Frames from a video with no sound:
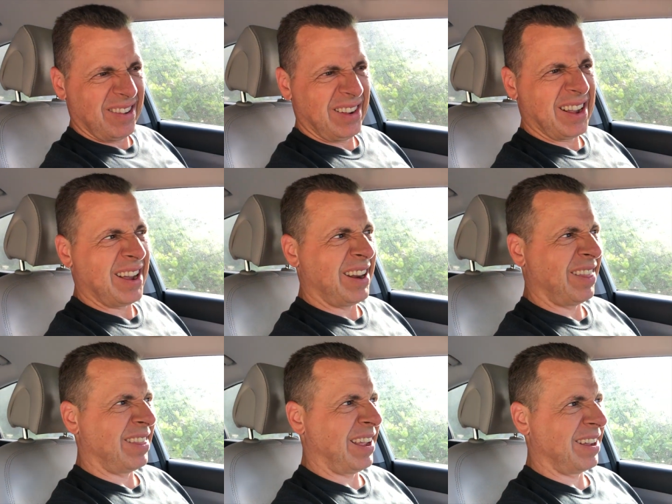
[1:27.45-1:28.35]
we kind
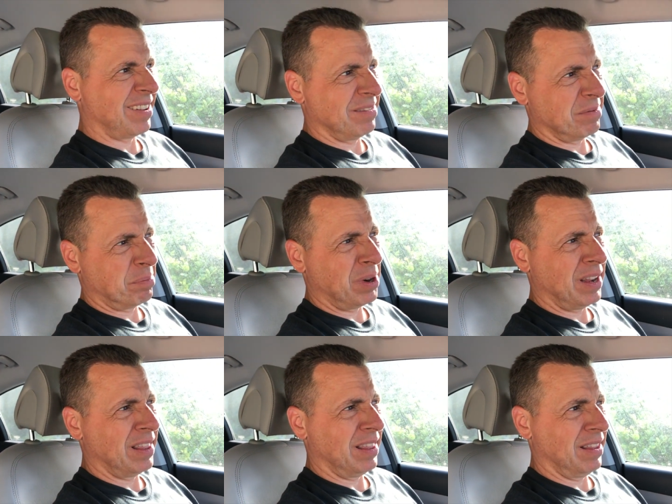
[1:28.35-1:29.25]
of think
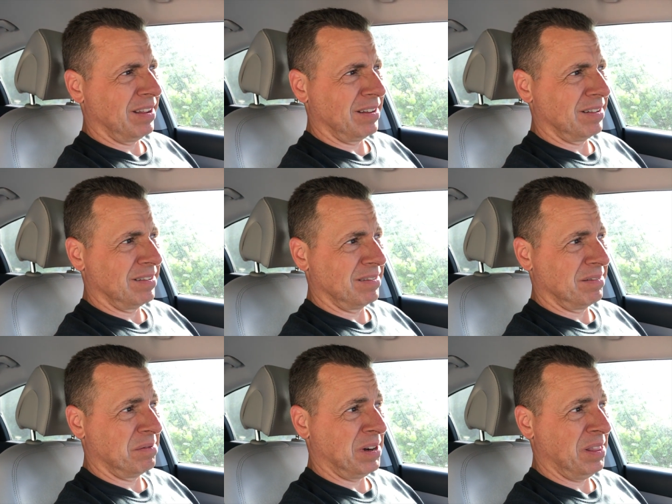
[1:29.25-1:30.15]
putting
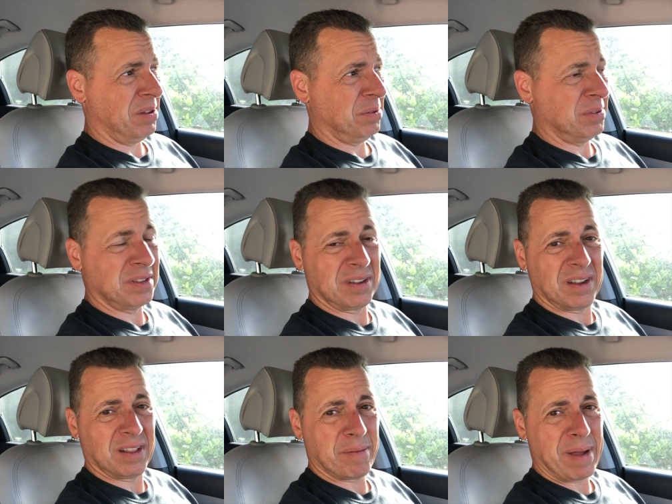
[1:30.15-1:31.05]
one of those
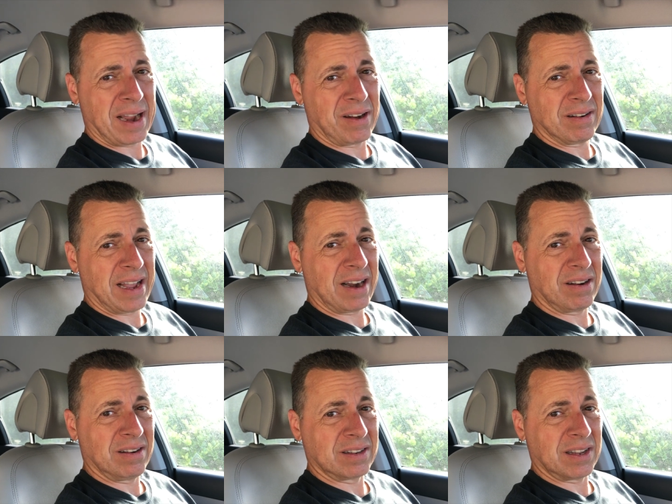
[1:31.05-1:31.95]
on the back of your
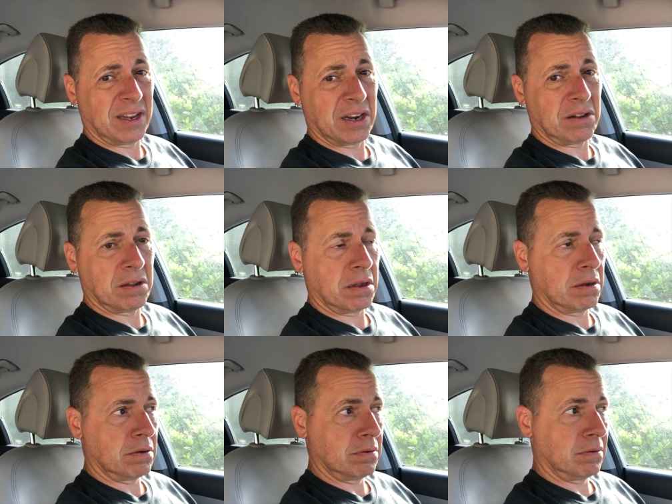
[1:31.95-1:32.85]
ladder looks a little
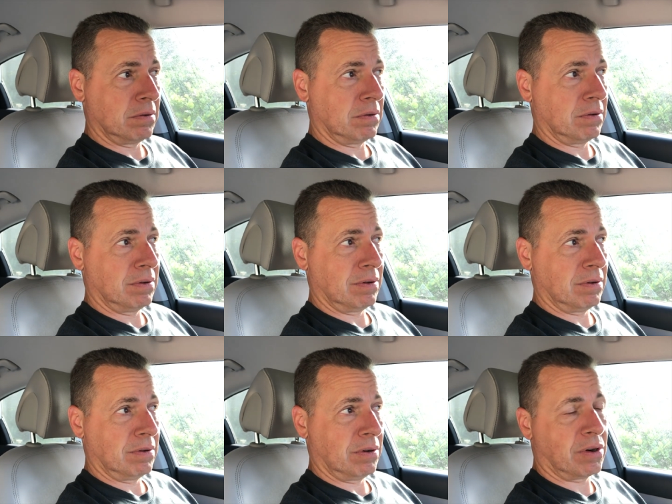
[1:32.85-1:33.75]

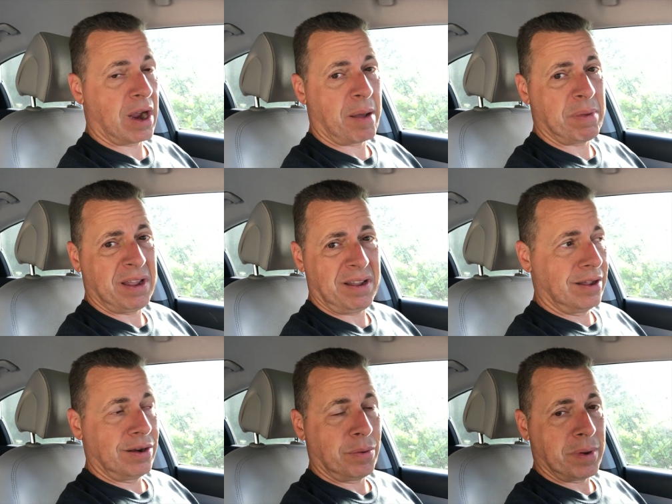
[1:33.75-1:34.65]
crappy,
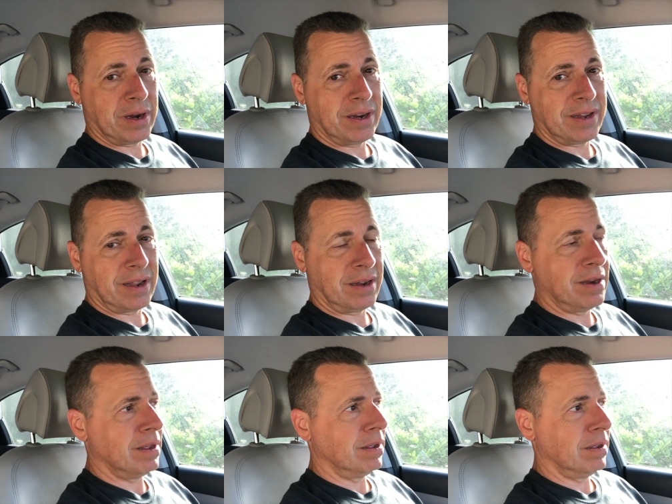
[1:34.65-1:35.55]
no pun
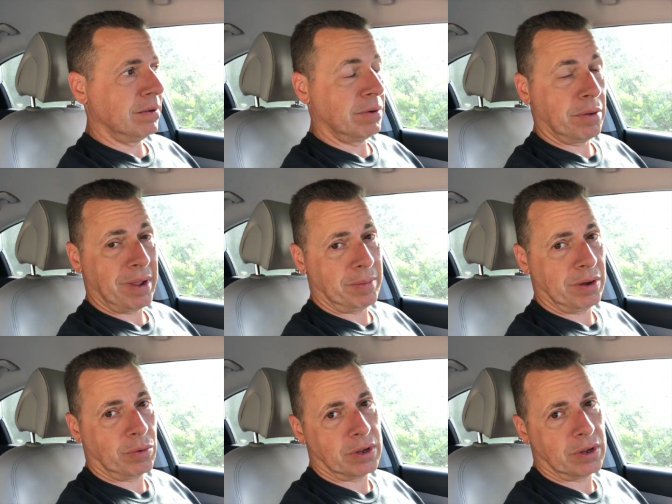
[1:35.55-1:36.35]
intended. Well, maybe it